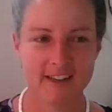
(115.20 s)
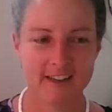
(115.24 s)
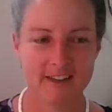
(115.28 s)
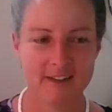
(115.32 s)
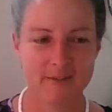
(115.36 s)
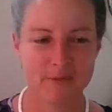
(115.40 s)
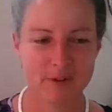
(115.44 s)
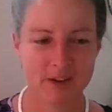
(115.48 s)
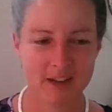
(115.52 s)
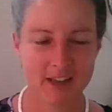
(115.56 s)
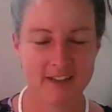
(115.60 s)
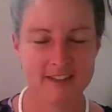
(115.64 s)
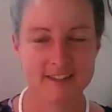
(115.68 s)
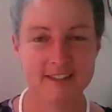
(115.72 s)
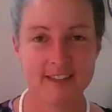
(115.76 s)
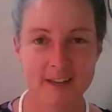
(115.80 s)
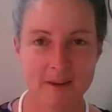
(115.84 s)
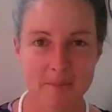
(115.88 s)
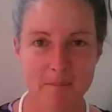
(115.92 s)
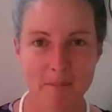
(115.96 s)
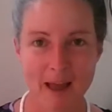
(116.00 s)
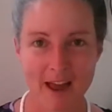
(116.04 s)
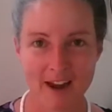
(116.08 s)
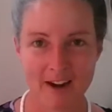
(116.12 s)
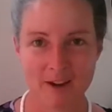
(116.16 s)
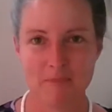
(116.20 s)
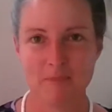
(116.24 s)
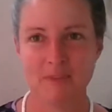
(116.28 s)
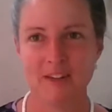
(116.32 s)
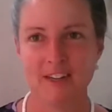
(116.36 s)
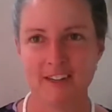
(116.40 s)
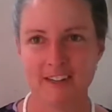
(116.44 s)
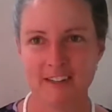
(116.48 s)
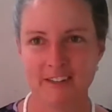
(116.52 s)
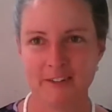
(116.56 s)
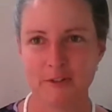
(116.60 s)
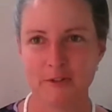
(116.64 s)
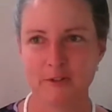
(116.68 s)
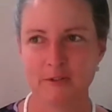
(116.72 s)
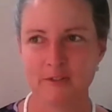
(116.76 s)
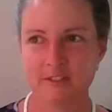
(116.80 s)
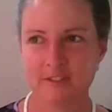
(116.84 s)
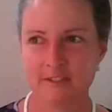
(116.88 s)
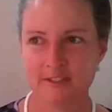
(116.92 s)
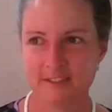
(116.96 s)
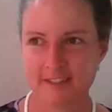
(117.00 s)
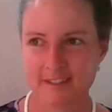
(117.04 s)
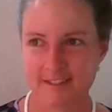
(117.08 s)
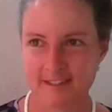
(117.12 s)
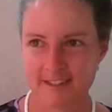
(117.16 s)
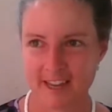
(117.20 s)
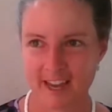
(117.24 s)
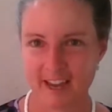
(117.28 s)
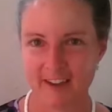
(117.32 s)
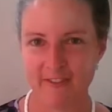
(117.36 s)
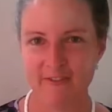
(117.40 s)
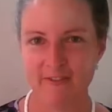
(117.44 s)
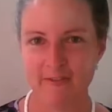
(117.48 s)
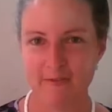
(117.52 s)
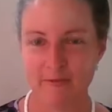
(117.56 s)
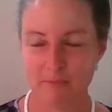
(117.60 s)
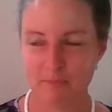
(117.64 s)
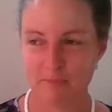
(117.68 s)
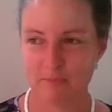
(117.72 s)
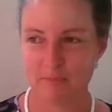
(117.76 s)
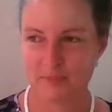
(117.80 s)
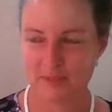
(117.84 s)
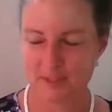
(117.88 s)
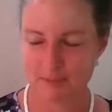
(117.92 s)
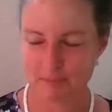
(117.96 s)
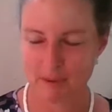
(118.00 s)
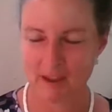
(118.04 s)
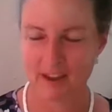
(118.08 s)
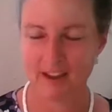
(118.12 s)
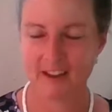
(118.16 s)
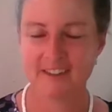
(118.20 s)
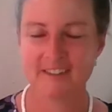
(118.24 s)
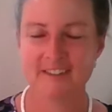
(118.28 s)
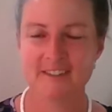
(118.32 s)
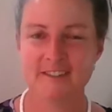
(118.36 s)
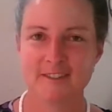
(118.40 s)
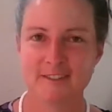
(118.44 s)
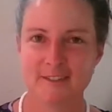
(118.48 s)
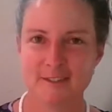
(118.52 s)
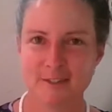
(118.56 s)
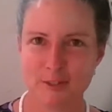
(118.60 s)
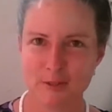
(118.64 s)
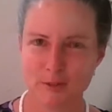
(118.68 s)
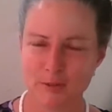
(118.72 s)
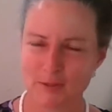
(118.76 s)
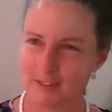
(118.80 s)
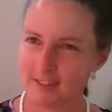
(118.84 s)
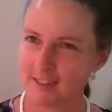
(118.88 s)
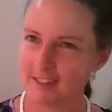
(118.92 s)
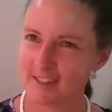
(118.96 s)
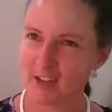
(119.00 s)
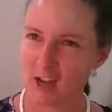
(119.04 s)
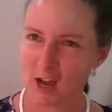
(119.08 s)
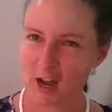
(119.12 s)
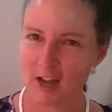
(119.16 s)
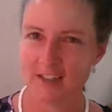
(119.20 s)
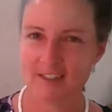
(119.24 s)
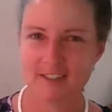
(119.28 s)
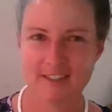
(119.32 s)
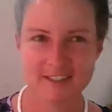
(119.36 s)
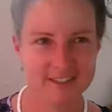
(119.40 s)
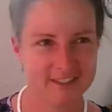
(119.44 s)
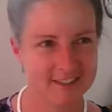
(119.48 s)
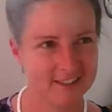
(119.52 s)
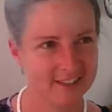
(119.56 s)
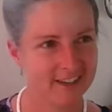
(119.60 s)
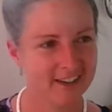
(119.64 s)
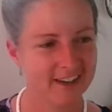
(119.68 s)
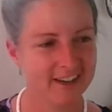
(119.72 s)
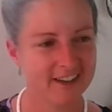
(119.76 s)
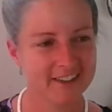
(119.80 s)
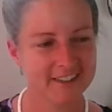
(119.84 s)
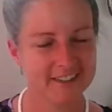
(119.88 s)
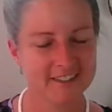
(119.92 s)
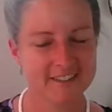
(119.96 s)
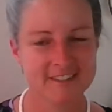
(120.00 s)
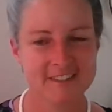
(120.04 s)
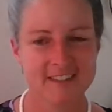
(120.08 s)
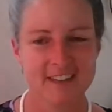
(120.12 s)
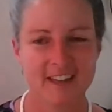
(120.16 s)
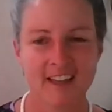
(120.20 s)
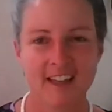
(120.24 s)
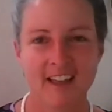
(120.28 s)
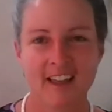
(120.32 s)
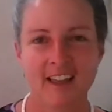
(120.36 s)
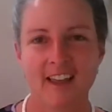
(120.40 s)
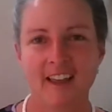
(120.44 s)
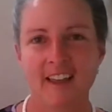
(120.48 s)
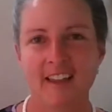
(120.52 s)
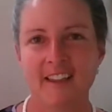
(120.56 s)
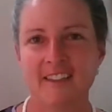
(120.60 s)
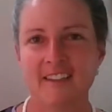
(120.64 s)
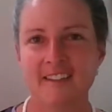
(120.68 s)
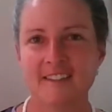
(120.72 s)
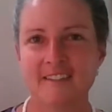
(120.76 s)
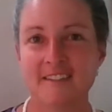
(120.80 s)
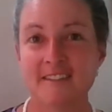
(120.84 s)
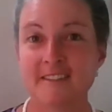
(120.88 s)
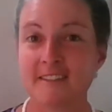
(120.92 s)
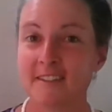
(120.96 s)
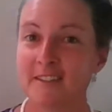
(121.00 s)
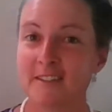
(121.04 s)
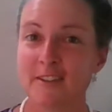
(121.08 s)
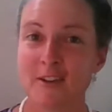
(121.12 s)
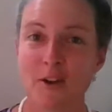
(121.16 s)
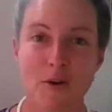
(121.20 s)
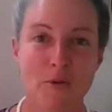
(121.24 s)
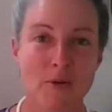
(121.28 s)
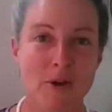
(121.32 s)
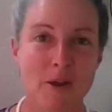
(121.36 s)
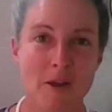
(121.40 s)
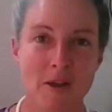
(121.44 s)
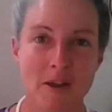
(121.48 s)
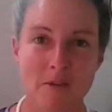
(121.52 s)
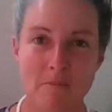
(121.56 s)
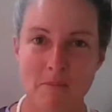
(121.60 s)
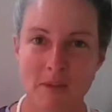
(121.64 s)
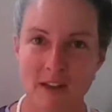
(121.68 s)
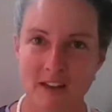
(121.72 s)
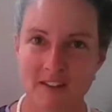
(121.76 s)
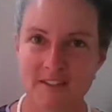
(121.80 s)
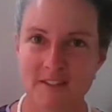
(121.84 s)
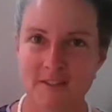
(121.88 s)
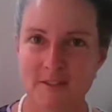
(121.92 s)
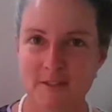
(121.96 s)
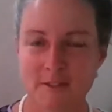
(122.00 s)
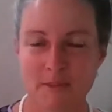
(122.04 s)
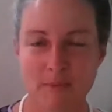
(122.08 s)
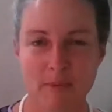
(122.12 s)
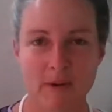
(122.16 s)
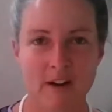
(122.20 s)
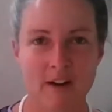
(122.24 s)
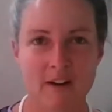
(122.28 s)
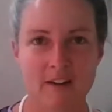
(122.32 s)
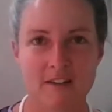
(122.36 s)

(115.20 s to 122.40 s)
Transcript: gets mad at me, this is a safe space to discuss things. This is in no way meant to disparage